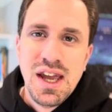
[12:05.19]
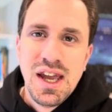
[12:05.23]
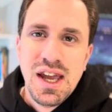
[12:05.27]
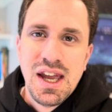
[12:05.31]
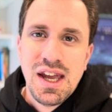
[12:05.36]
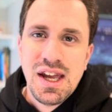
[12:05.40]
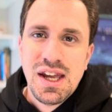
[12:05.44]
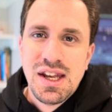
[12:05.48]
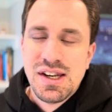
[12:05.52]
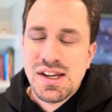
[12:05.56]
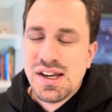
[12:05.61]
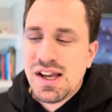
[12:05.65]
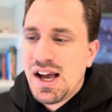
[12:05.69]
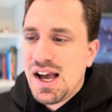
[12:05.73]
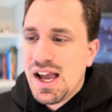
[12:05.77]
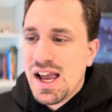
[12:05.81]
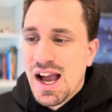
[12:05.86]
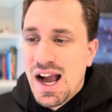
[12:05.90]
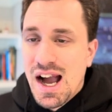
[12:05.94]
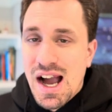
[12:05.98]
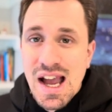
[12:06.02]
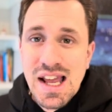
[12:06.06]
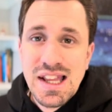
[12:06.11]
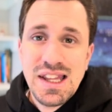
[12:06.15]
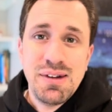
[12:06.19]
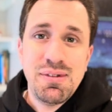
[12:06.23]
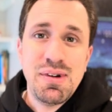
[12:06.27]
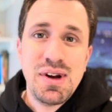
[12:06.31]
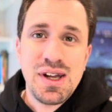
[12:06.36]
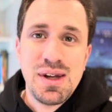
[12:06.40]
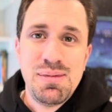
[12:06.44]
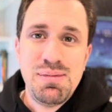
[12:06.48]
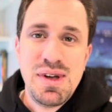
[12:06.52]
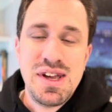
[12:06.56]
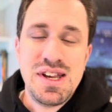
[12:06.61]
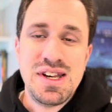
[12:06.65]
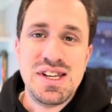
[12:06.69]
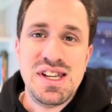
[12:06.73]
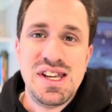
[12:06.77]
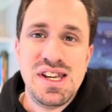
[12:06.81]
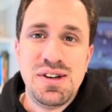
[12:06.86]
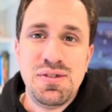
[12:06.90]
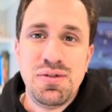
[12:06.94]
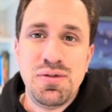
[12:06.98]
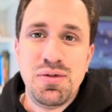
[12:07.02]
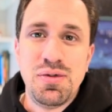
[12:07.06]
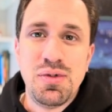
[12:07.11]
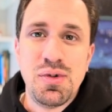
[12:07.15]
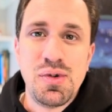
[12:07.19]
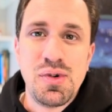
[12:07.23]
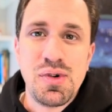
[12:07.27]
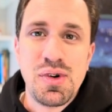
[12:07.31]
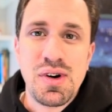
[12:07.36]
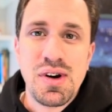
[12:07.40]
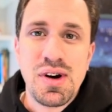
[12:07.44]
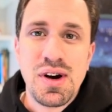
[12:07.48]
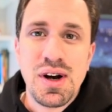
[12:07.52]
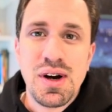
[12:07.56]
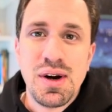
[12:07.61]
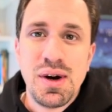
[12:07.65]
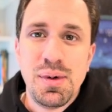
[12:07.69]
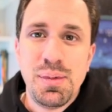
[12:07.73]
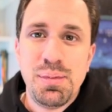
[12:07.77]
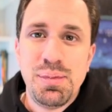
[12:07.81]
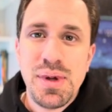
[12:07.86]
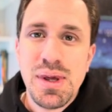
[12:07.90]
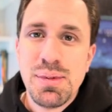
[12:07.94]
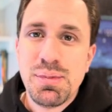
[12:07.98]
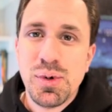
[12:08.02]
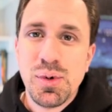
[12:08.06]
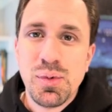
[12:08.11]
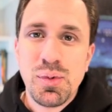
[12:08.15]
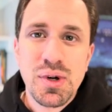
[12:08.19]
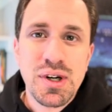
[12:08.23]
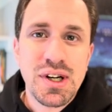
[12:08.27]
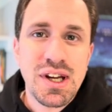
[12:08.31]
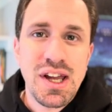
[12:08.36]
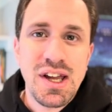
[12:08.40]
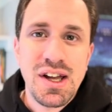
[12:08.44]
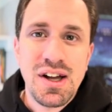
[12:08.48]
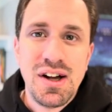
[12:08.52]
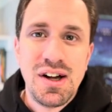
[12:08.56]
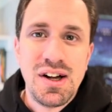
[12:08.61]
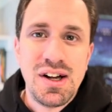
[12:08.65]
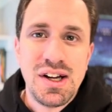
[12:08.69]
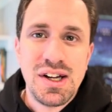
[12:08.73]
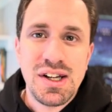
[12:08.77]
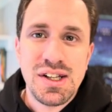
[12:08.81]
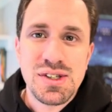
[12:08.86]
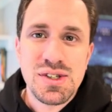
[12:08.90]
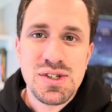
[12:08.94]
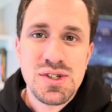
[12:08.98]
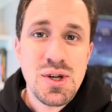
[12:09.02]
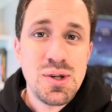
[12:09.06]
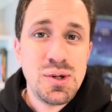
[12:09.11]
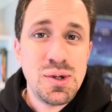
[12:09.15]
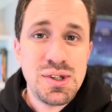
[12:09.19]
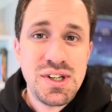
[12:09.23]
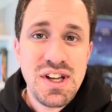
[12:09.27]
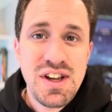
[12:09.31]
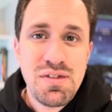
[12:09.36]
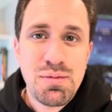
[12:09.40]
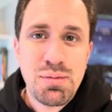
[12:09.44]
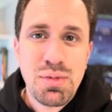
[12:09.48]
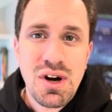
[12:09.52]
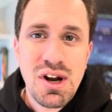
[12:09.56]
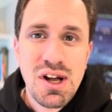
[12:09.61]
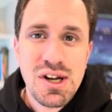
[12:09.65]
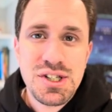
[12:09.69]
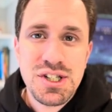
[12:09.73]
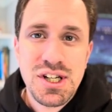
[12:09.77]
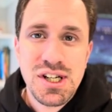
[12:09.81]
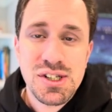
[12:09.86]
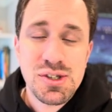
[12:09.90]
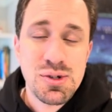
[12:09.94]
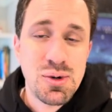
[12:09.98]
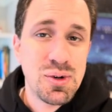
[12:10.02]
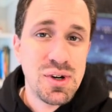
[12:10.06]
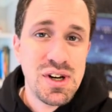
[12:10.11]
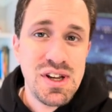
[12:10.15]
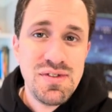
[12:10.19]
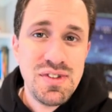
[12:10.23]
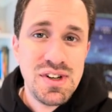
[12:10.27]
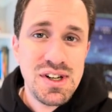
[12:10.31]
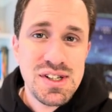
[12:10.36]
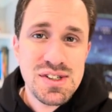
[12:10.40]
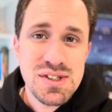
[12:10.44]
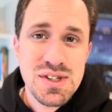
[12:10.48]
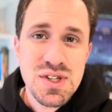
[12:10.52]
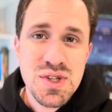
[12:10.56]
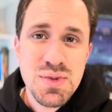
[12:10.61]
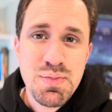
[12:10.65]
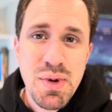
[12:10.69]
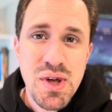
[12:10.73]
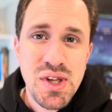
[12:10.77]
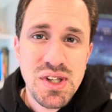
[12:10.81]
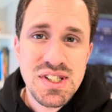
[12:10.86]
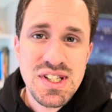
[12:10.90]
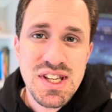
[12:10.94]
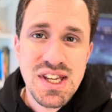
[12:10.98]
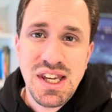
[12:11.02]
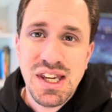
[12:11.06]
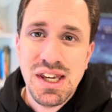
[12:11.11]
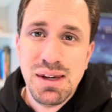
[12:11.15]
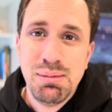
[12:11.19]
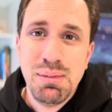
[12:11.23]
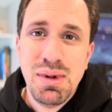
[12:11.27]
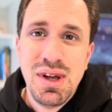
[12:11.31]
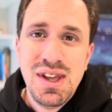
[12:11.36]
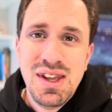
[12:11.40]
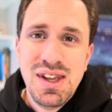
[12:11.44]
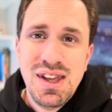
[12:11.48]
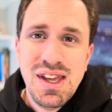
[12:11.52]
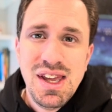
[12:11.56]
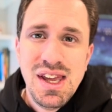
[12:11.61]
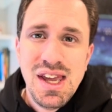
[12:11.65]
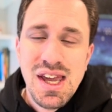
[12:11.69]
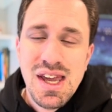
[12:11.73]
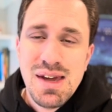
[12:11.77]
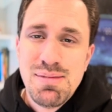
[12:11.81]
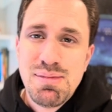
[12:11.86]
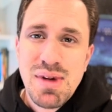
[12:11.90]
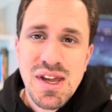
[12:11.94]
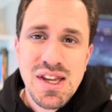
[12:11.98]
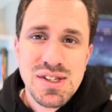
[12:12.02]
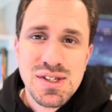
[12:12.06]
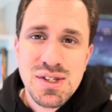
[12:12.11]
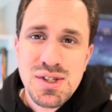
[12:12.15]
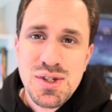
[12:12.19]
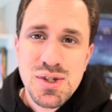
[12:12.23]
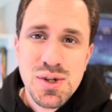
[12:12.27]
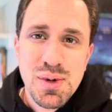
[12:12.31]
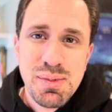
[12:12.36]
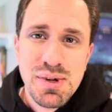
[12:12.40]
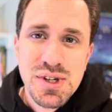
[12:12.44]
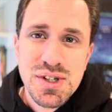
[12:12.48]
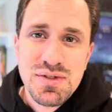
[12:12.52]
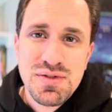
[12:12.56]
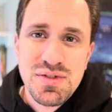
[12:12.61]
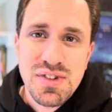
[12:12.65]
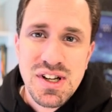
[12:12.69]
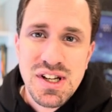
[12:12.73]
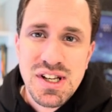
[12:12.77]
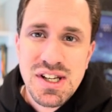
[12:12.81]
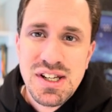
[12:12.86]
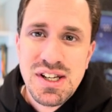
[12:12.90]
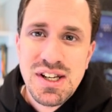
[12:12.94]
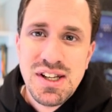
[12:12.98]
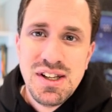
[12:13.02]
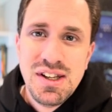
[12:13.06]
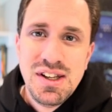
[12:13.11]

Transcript: and I highly recommend it for people working on solo dev projects or even as a small team. It makes it so much fun,